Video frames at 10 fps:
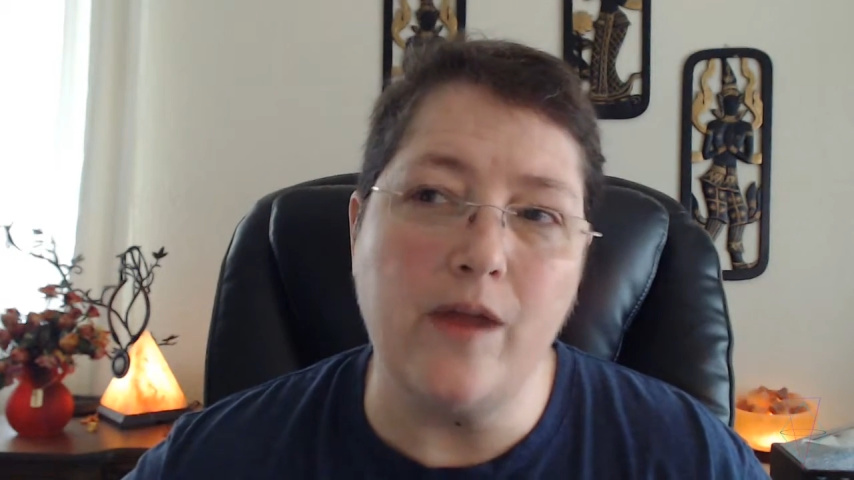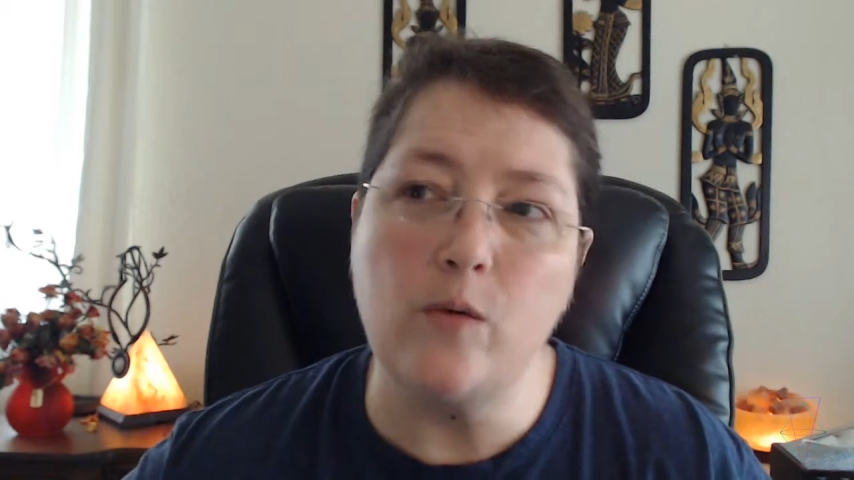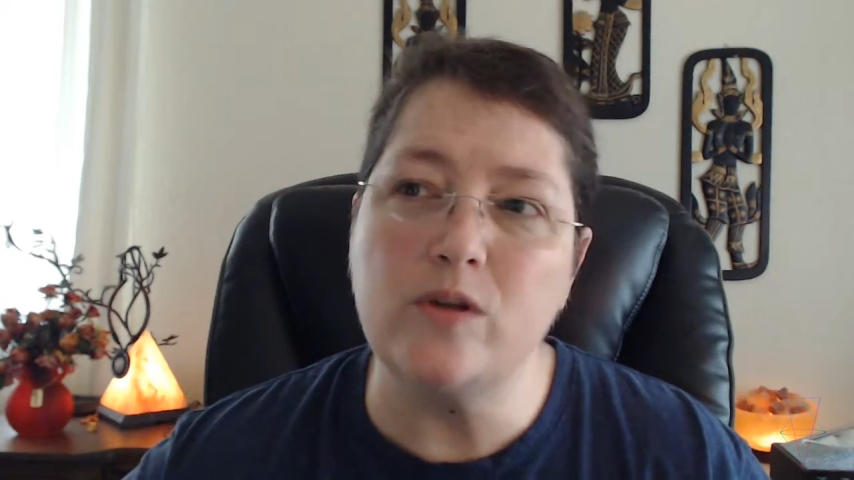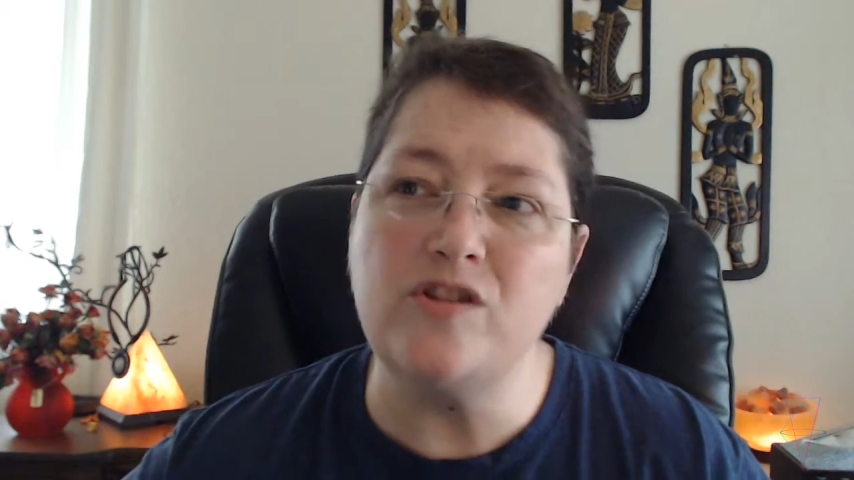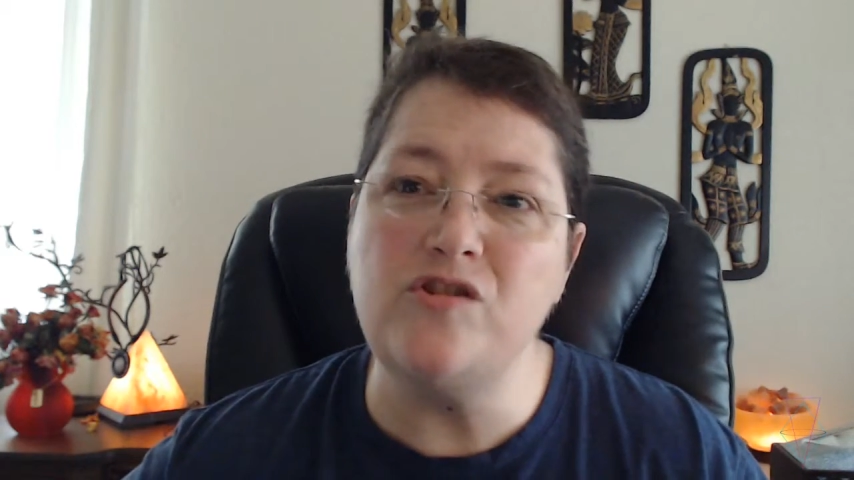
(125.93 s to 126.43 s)
There
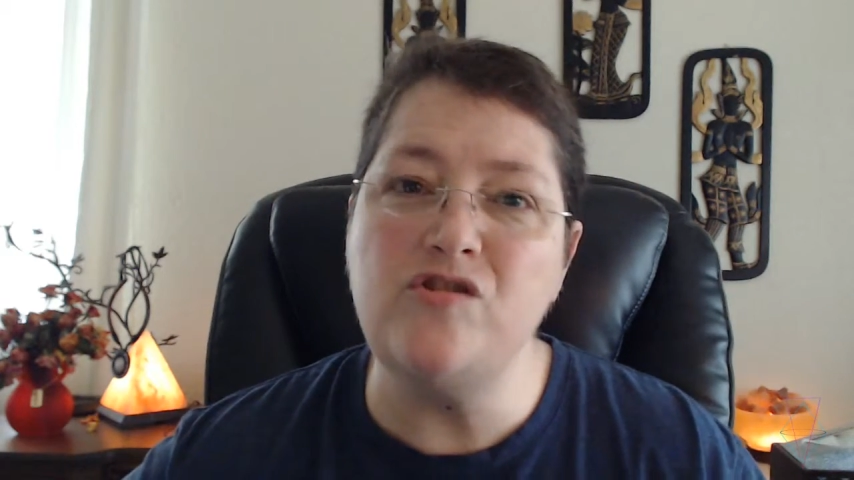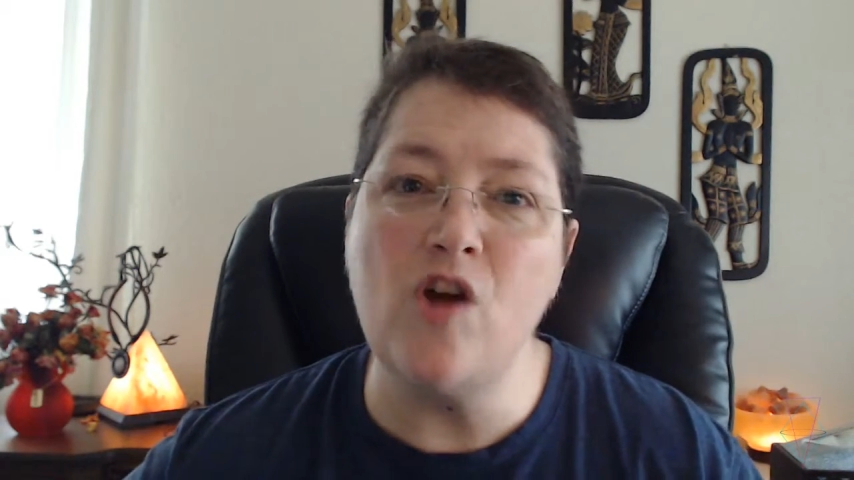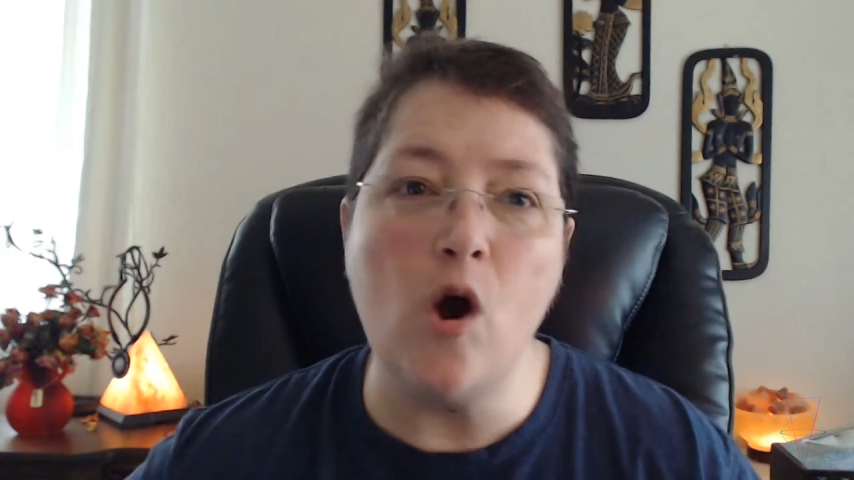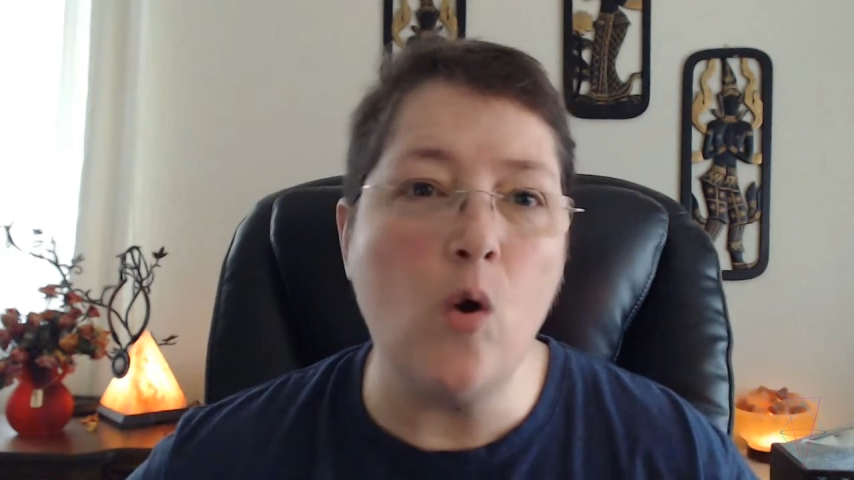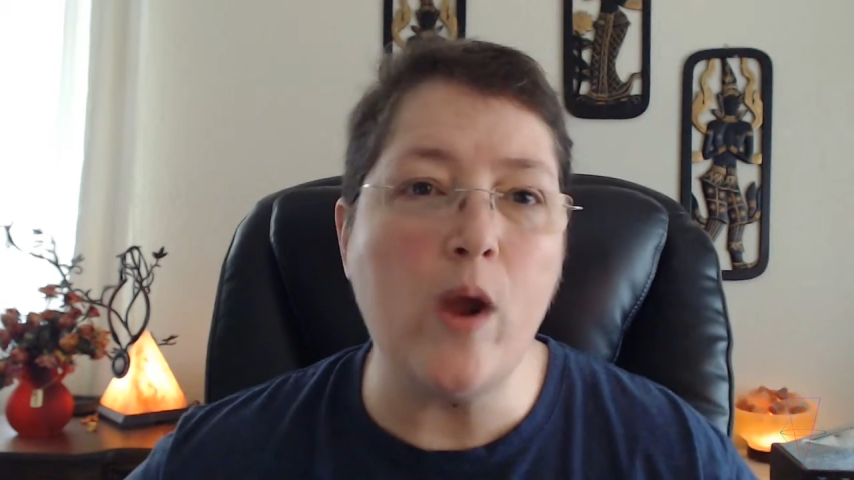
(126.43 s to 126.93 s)
was
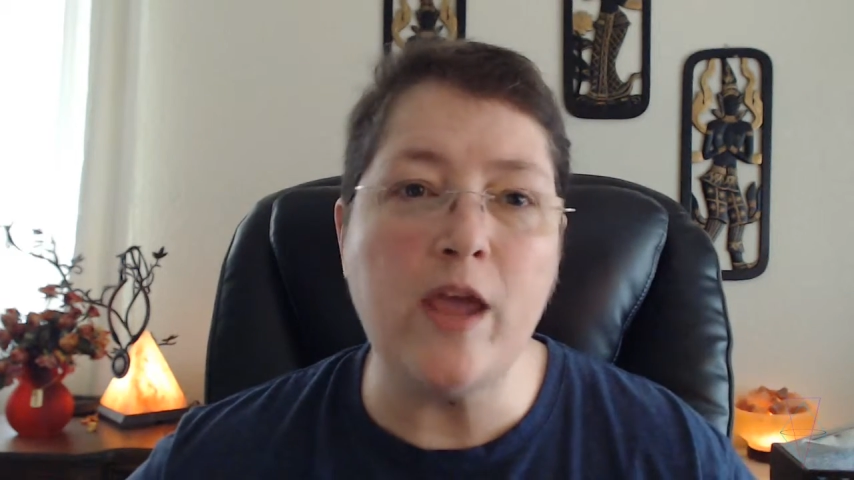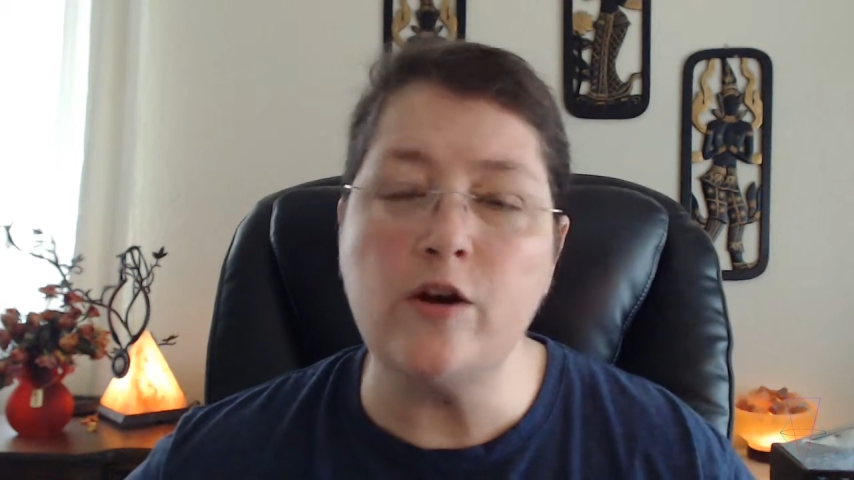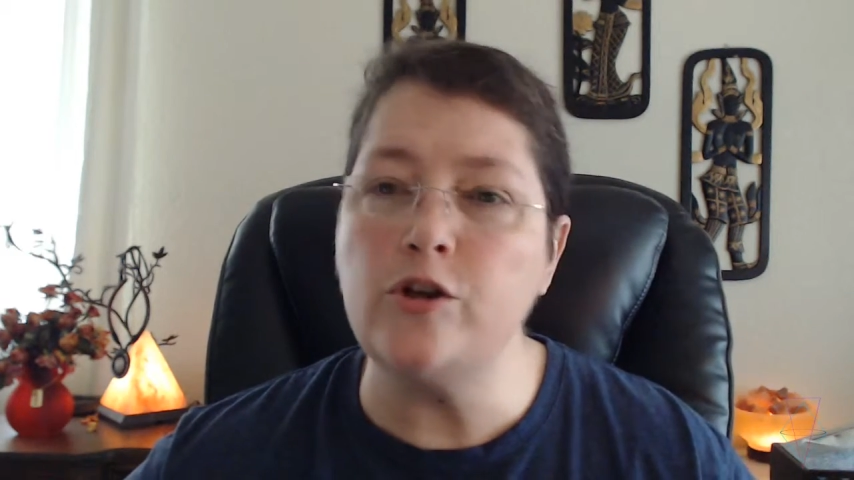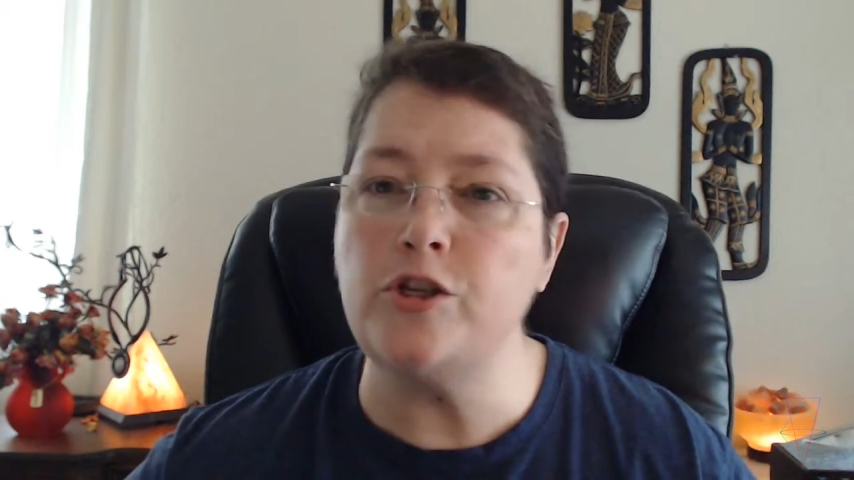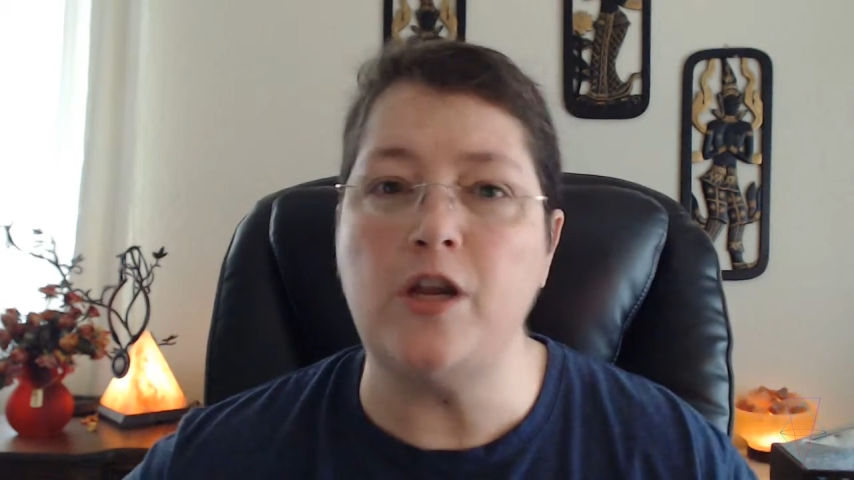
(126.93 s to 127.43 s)
no
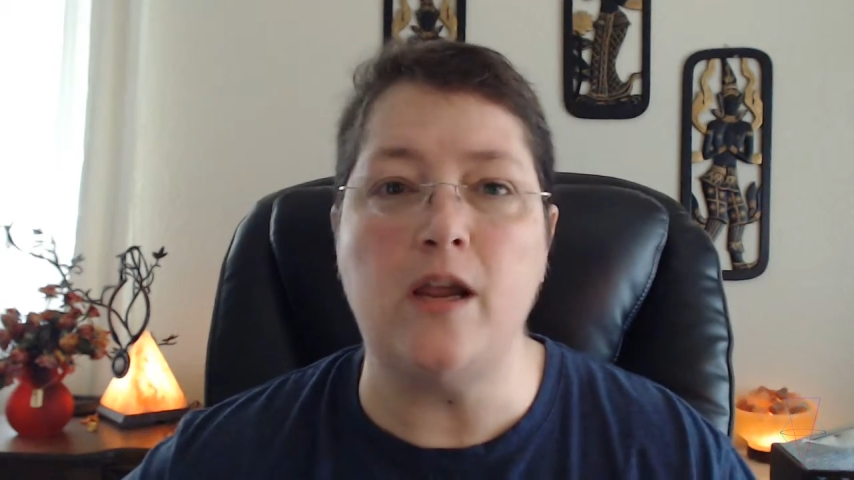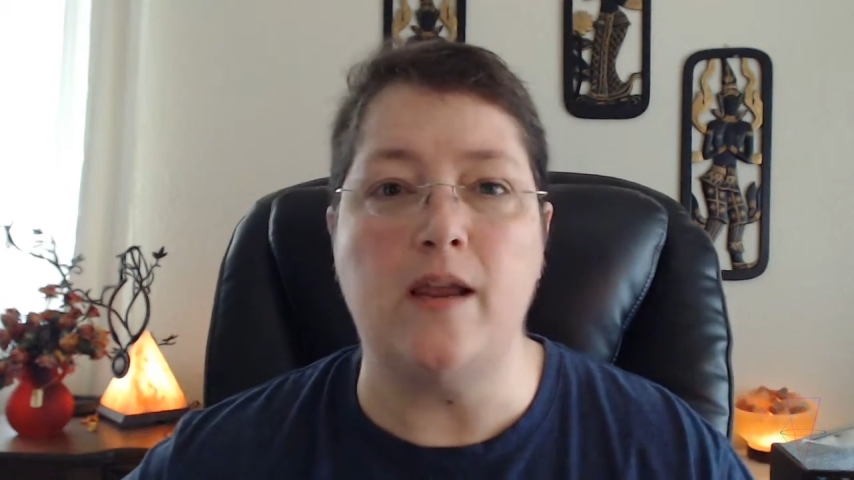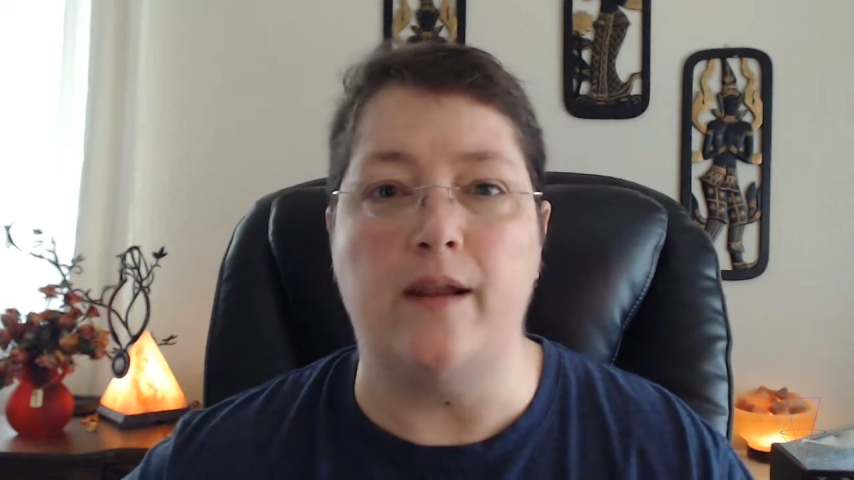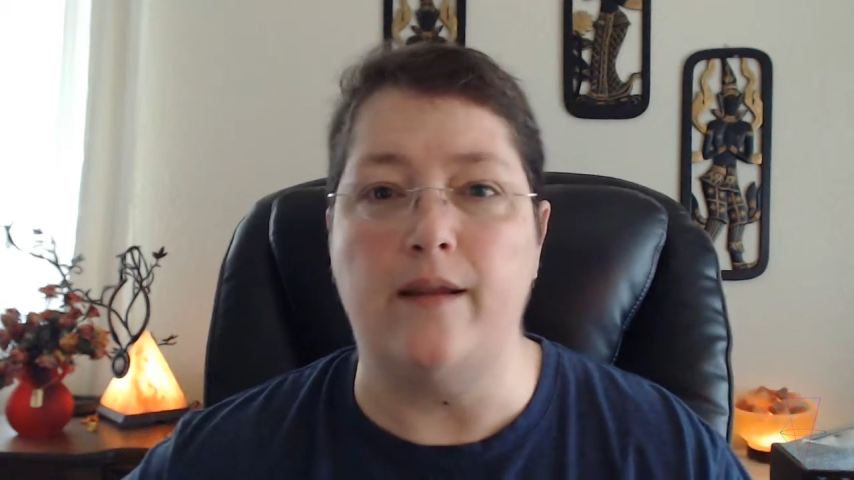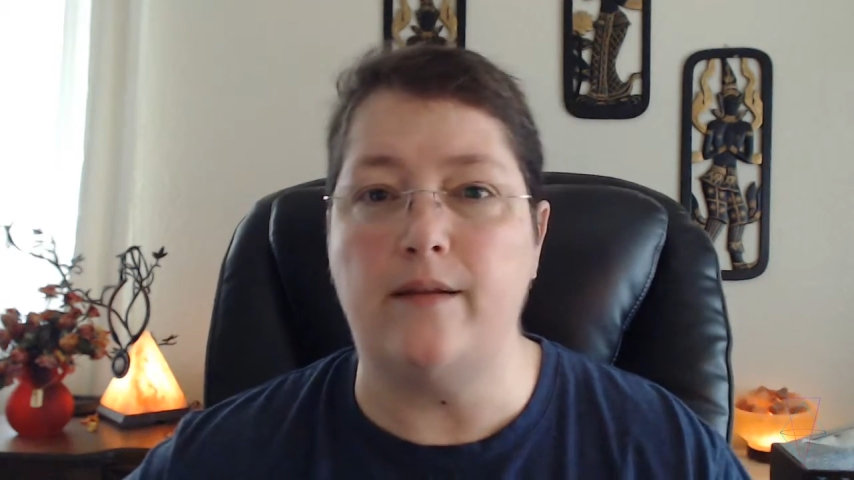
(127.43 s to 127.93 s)
energy
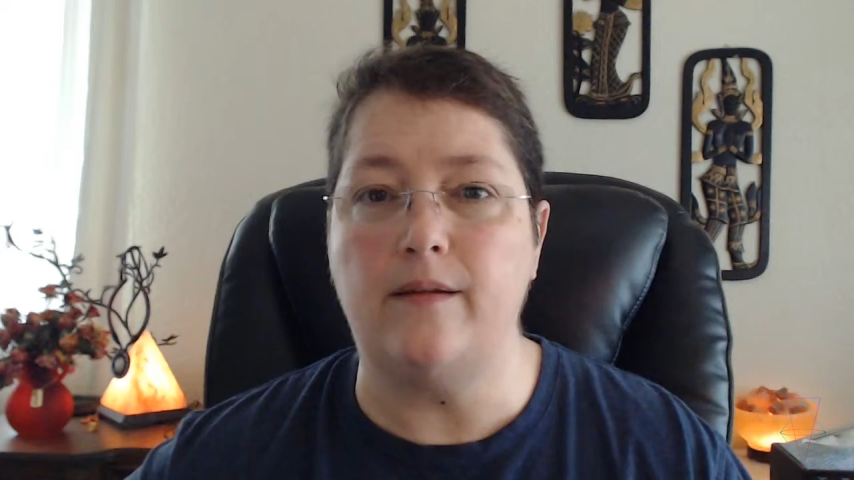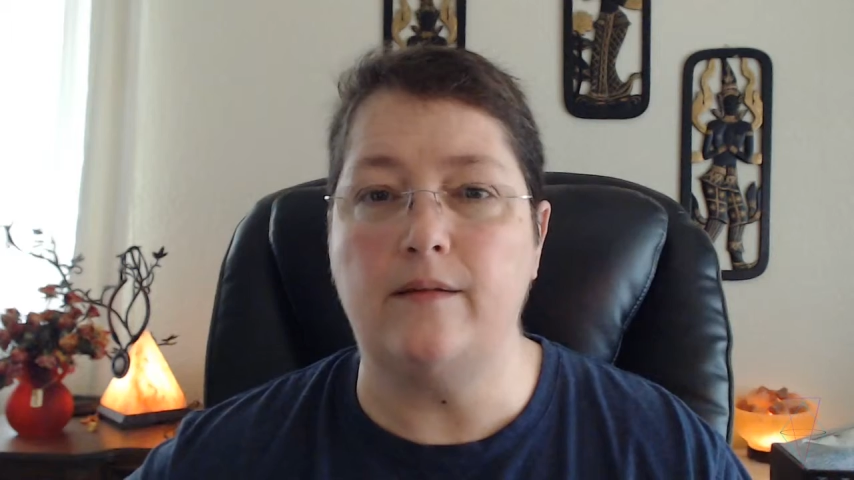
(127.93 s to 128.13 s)
in it.